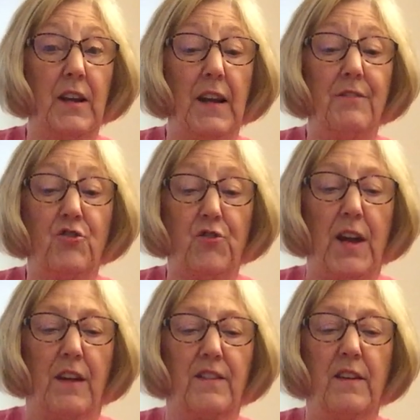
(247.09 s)
clever
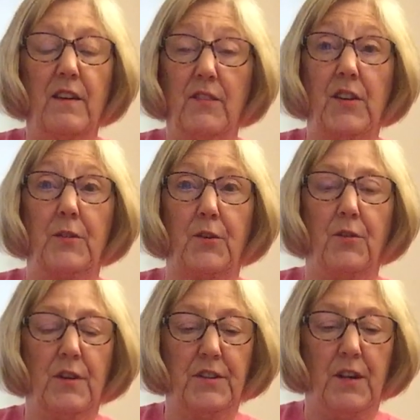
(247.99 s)
tricks," said the
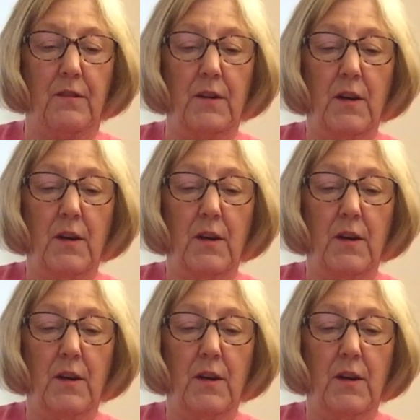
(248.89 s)
crocodile.